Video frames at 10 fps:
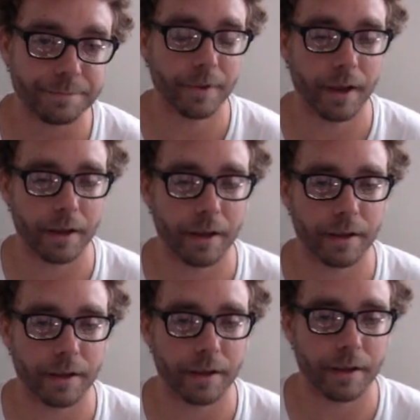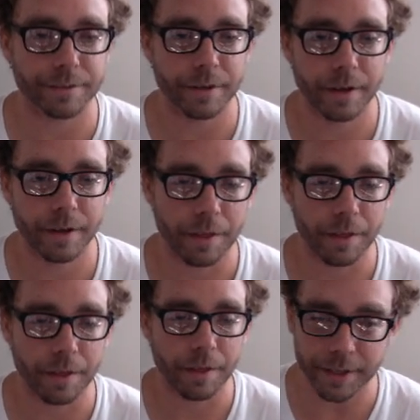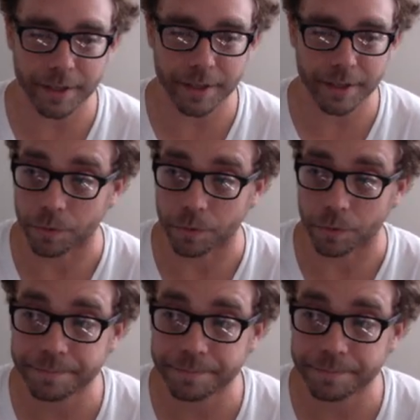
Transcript: And it is 3-2.